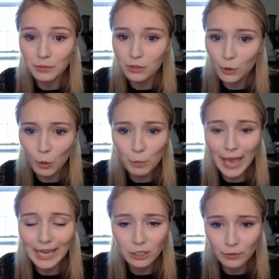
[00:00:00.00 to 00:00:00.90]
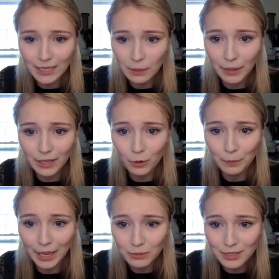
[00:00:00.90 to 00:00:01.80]
so penetrated by your
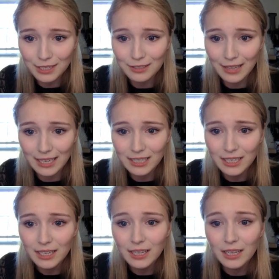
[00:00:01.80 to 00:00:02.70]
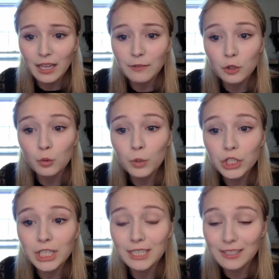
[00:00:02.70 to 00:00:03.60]
bounties that, if you
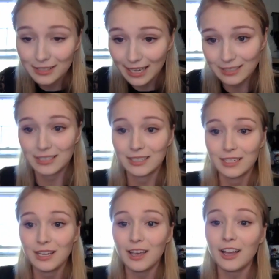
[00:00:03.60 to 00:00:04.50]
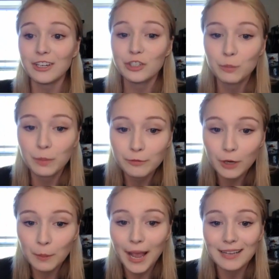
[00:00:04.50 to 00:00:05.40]
would consent, I should
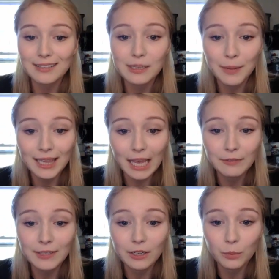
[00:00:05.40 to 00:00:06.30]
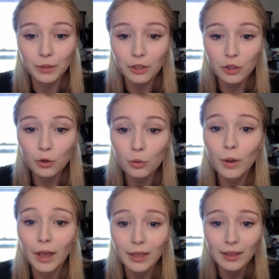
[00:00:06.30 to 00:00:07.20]
prefer passing my life here with
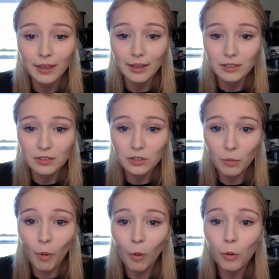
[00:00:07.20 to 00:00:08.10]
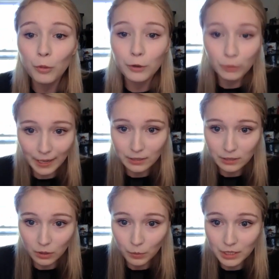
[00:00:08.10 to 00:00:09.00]
you to all the
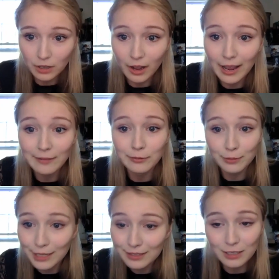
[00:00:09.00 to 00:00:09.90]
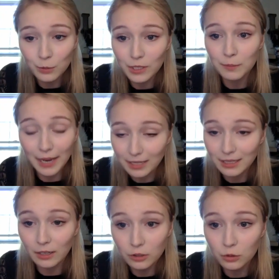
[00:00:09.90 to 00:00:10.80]
grandeur which I have reason to expect
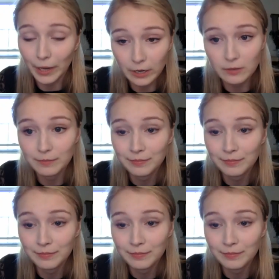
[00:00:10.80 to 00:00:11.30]
elsewhere."